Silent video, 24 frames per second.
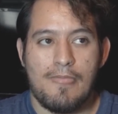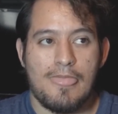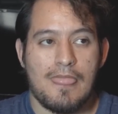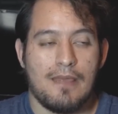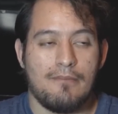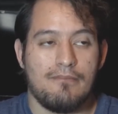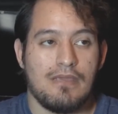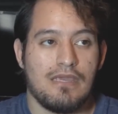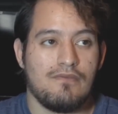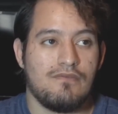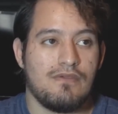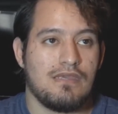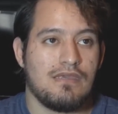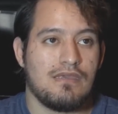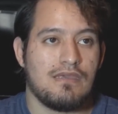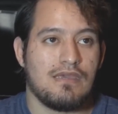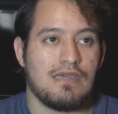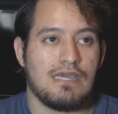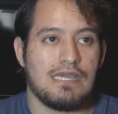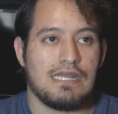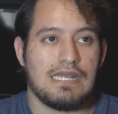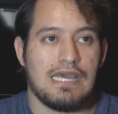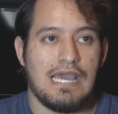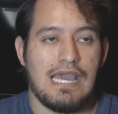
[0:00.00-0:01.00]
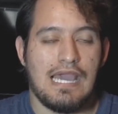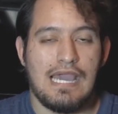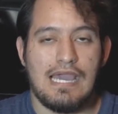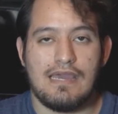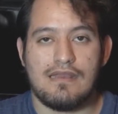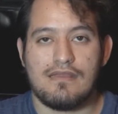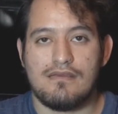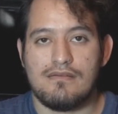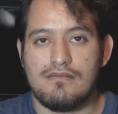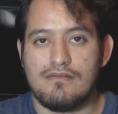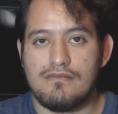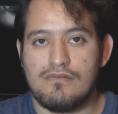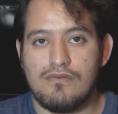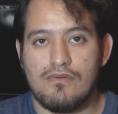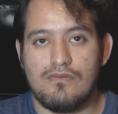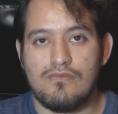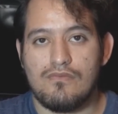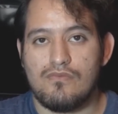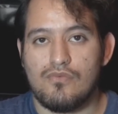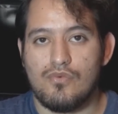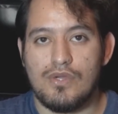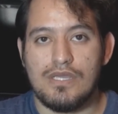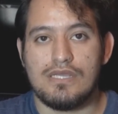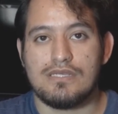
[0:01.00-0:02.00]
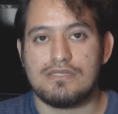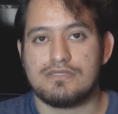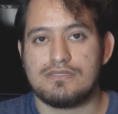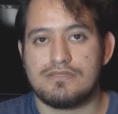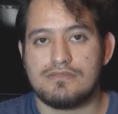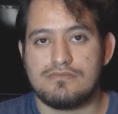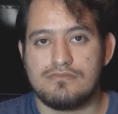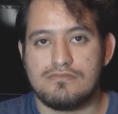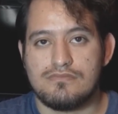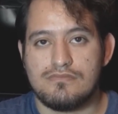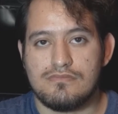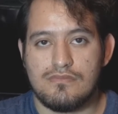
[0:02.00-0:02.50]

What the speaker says: Maybe it had wings.